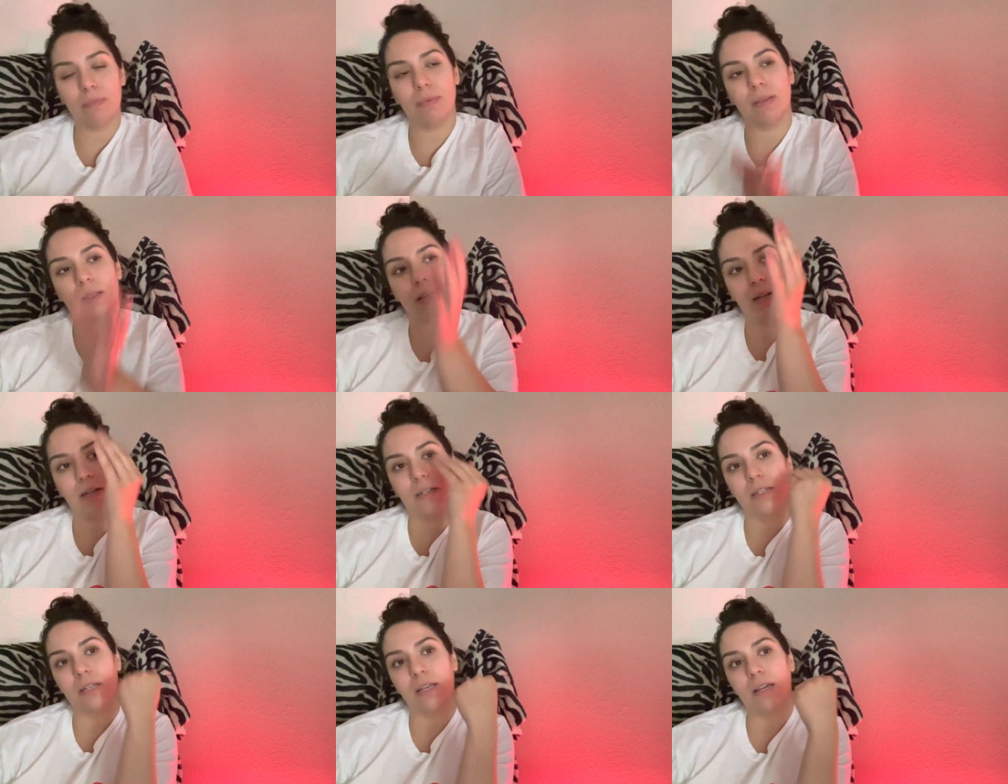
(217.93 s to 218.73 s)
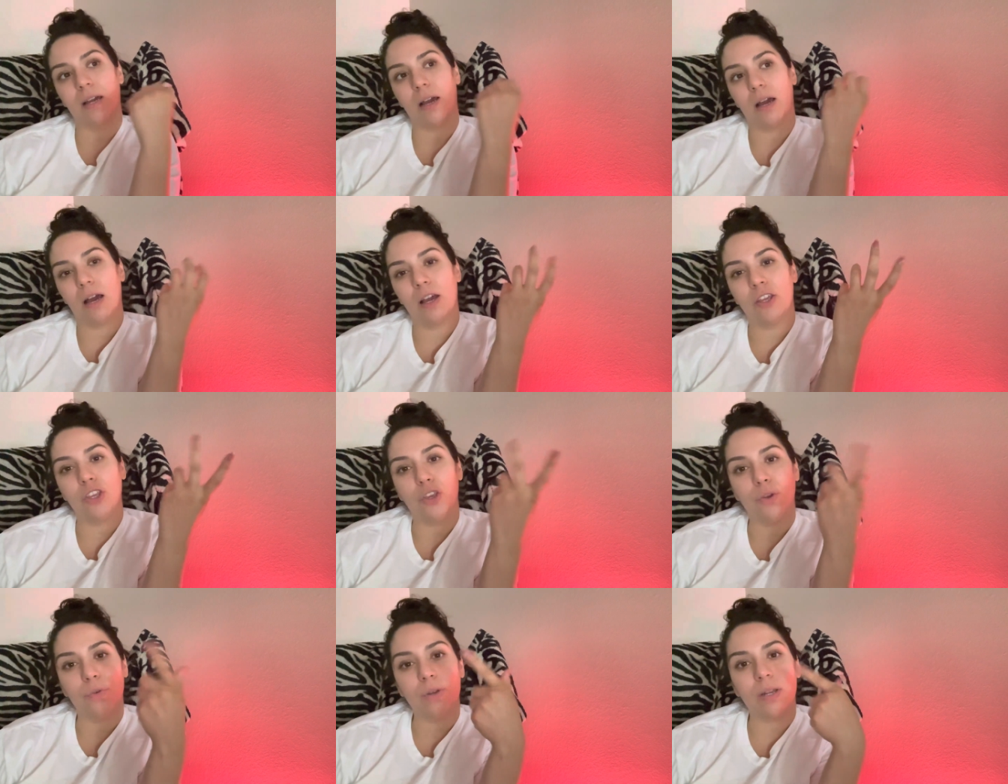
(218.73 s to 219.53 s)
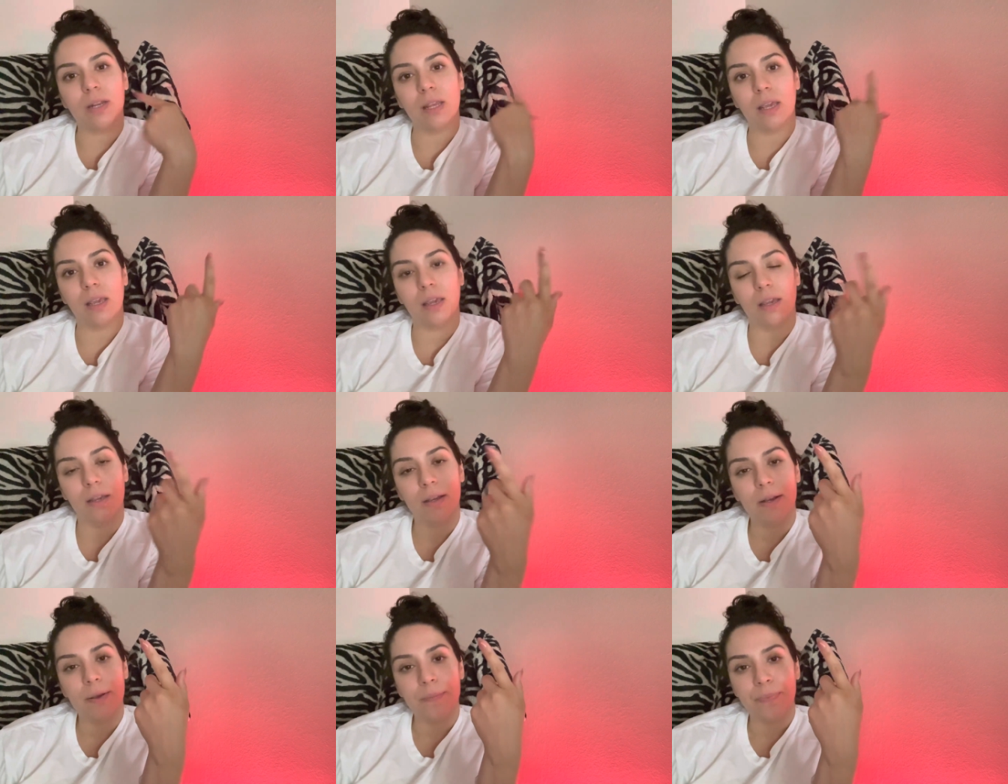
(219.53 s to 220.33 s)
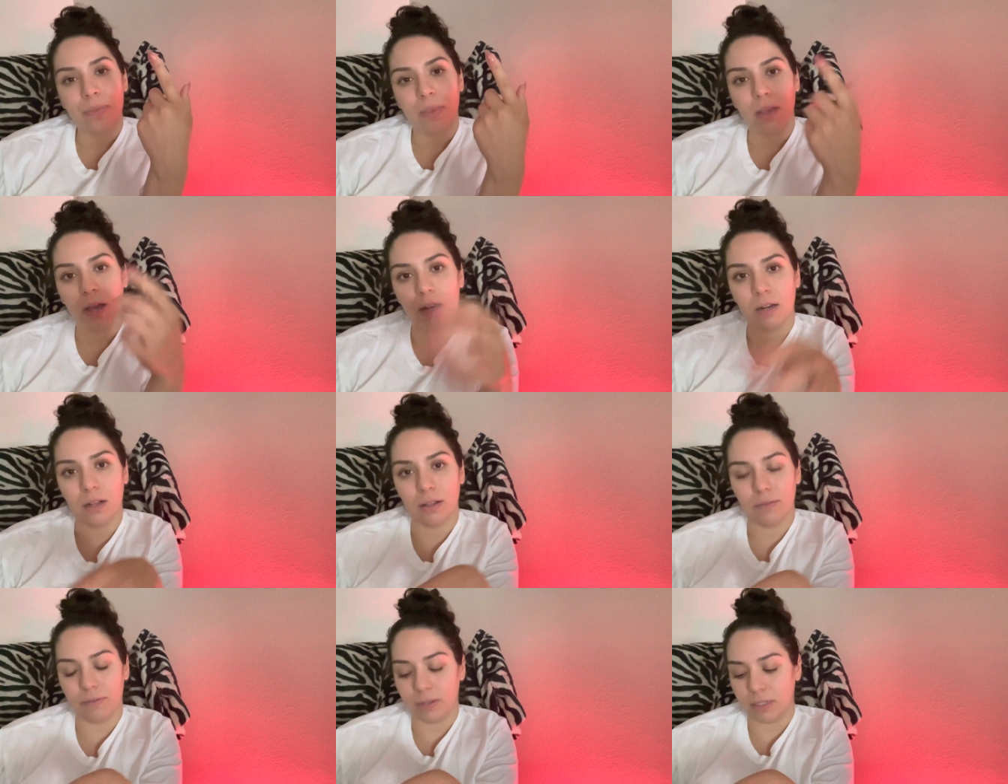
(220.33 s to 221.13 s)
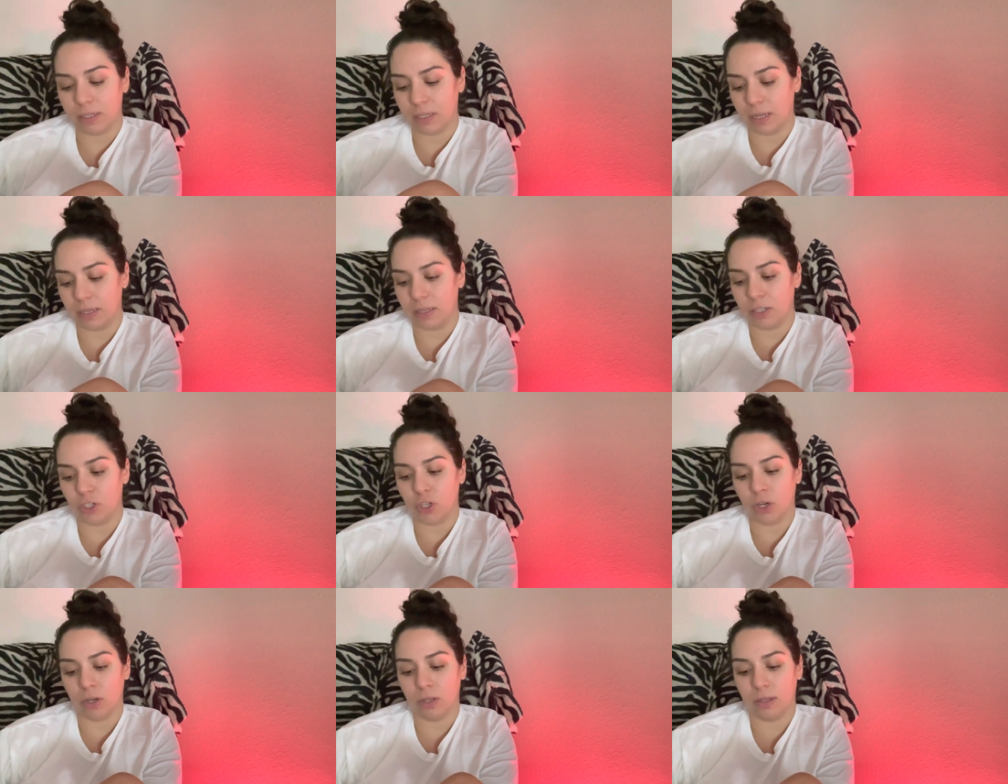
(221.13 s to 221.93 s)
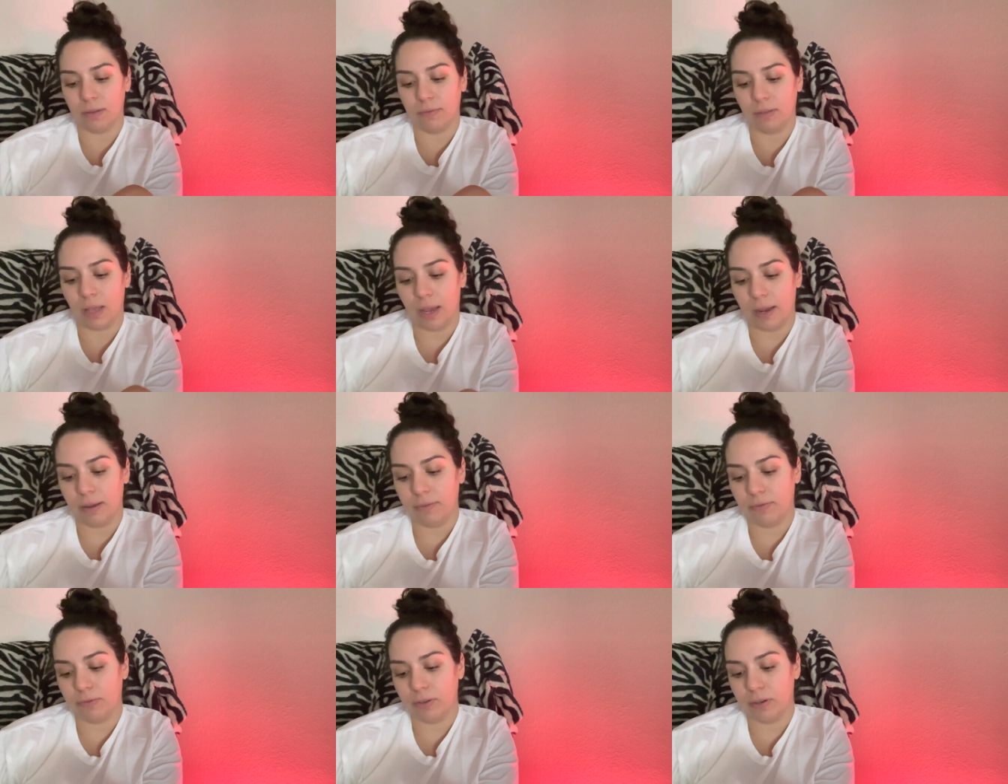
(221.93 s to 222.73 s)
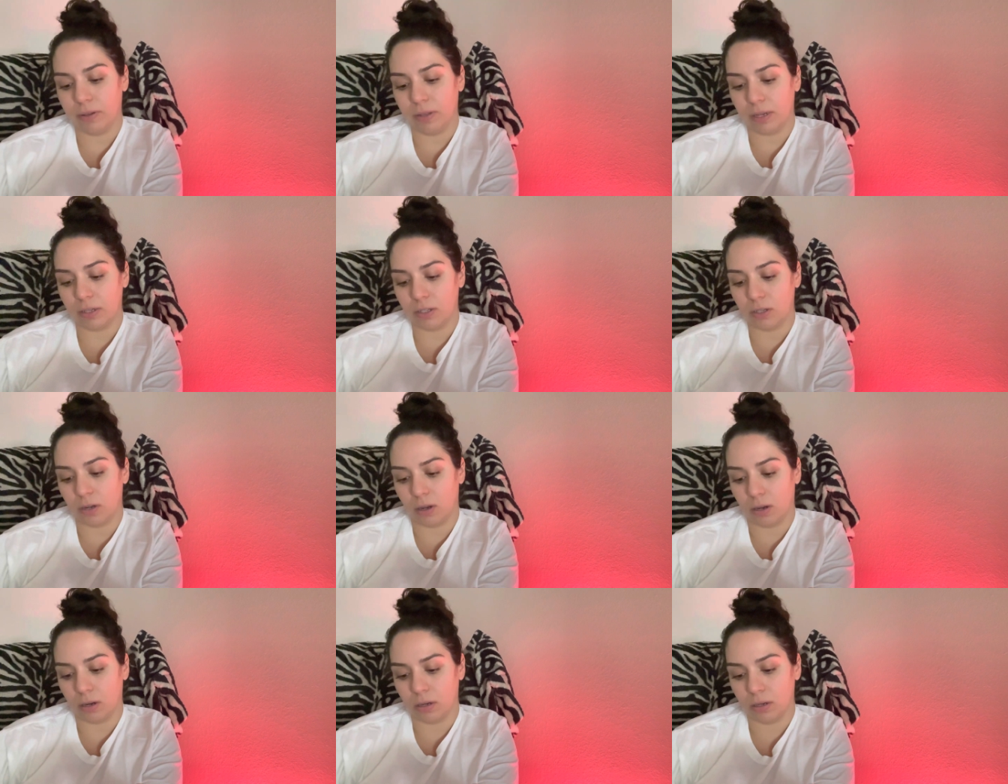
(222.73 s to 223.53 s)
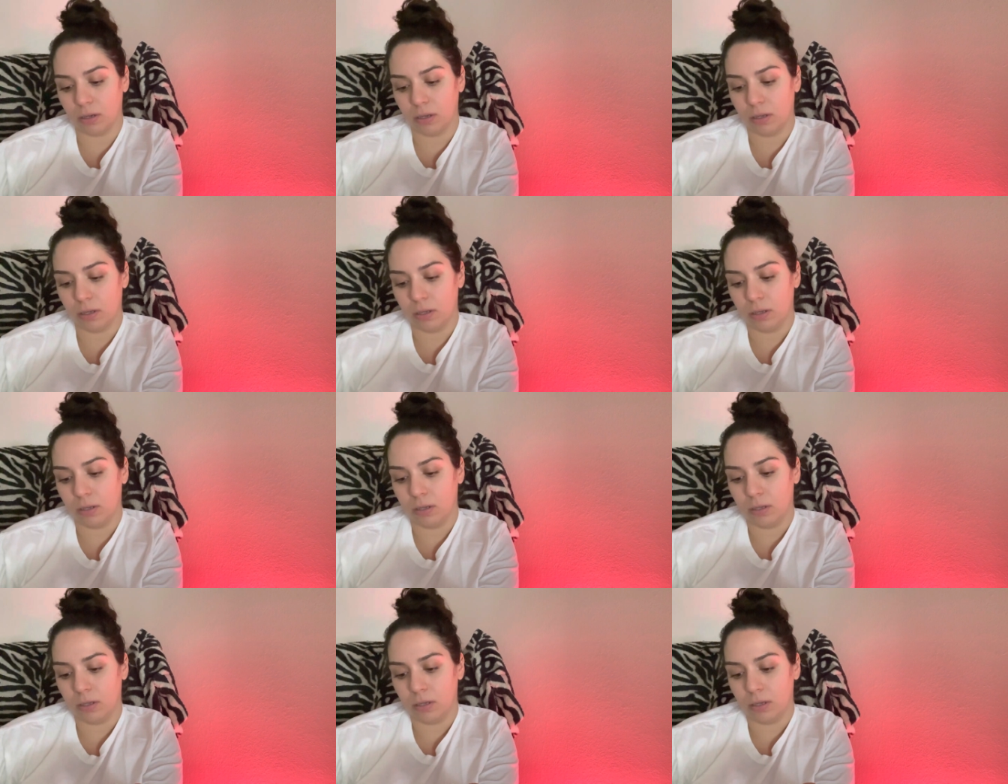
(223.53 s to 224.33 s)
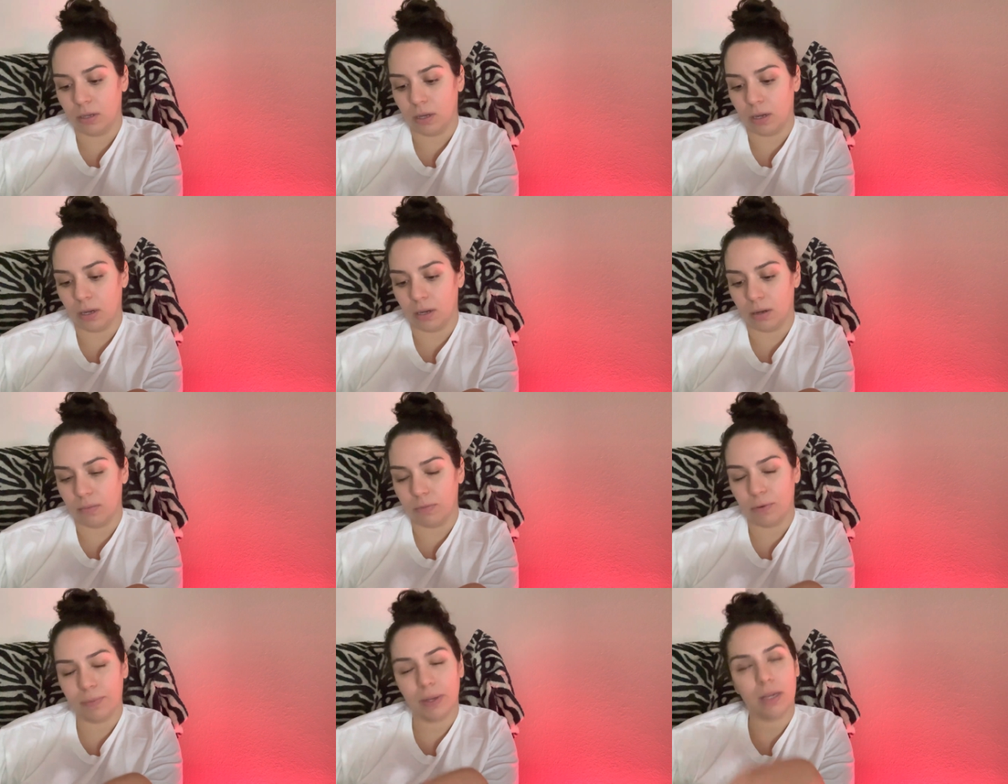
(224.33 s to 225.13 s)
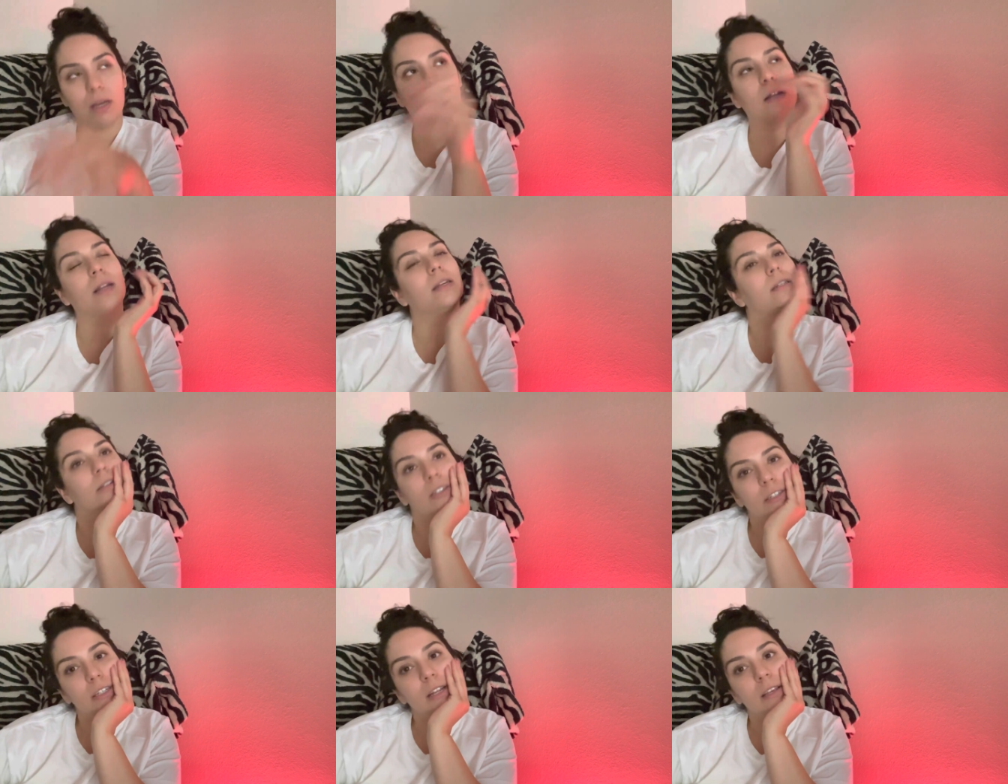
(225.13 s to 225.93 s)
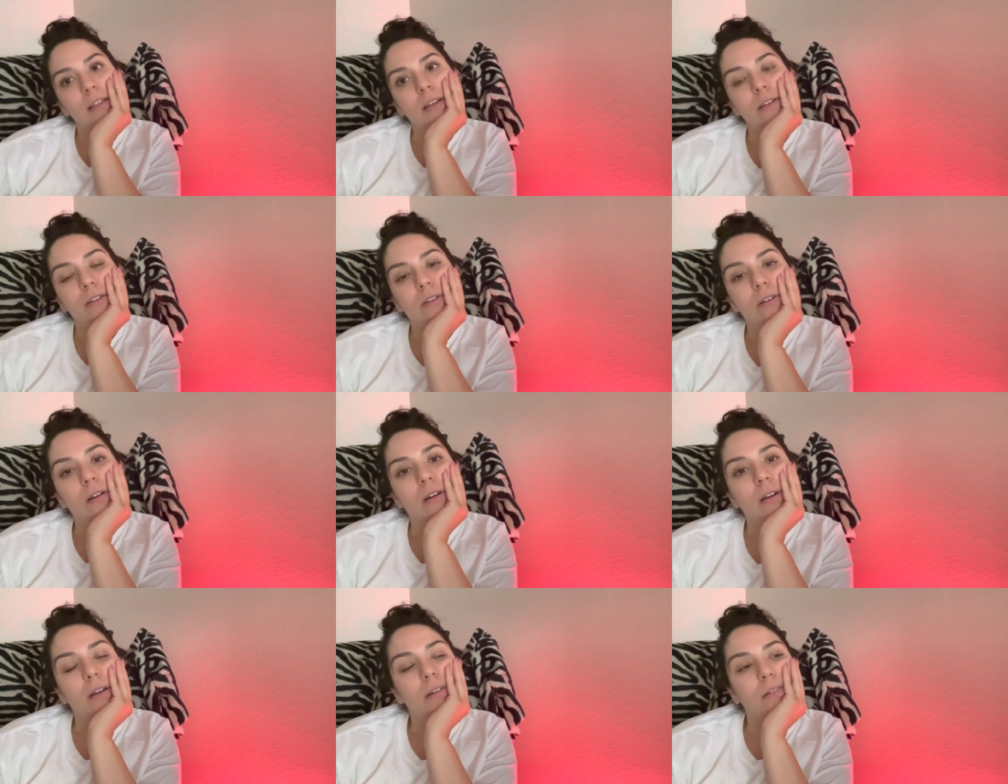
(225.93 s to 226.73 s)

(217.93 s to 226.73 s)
But there's like a unity in all of this, like the circle of life. You know that song? Oh my God, I should sing that song.